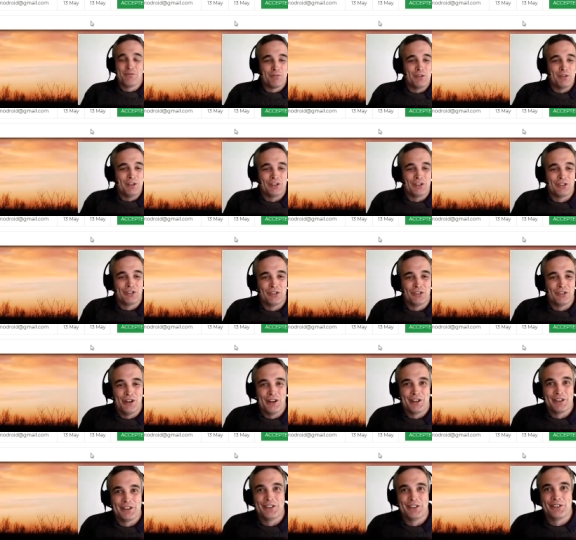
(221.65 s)
Pretty
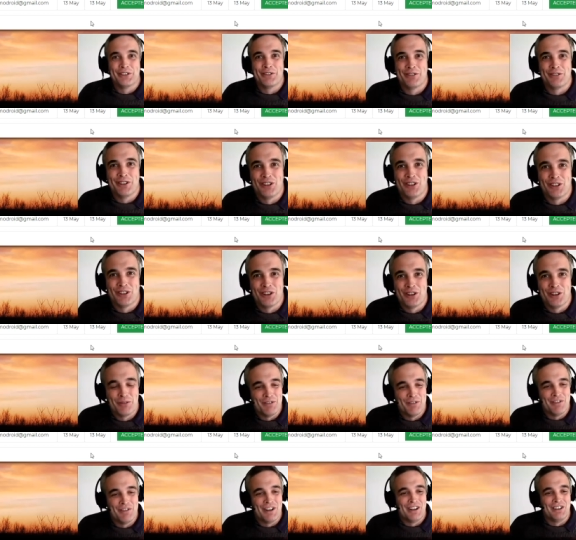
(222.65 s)
exciting little feature that
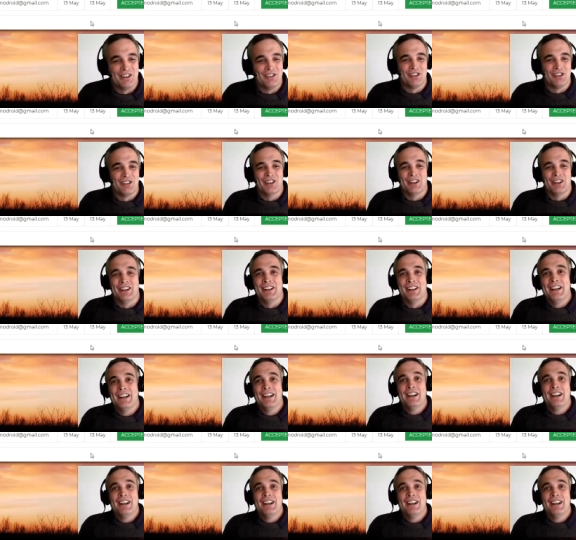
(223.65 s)
we've added today.